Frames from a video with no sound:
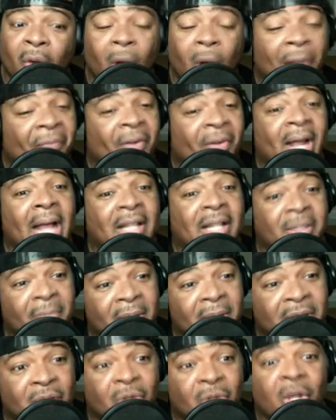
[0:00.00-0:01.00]
Oh, I forgot to
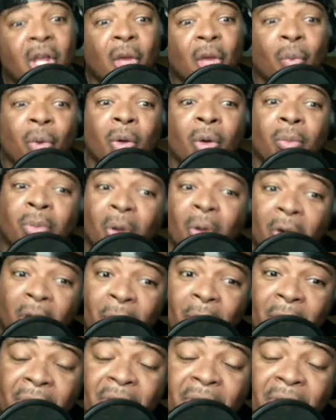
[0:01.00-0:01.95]
mention, Will broke up with